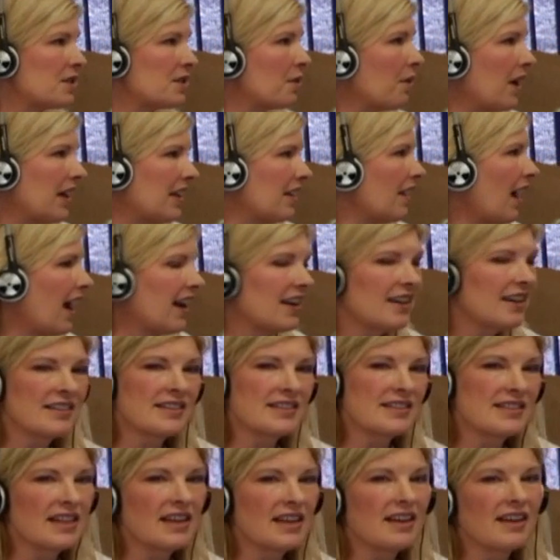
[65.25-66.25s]
So I can
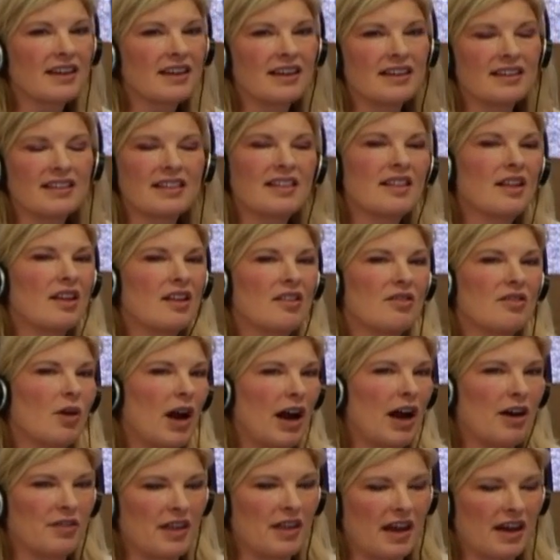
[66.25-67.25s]
see
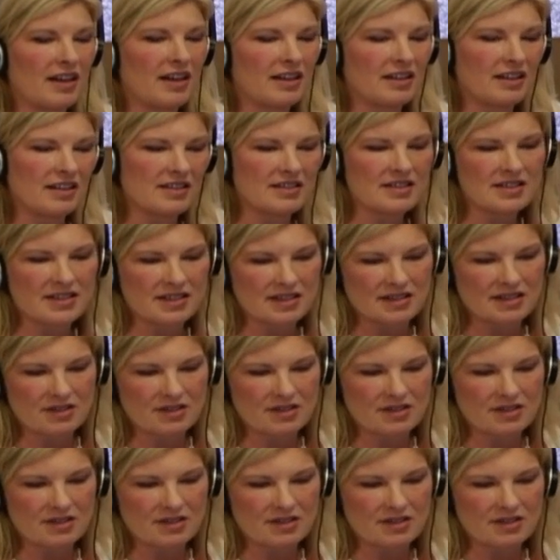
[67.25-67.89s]
how that is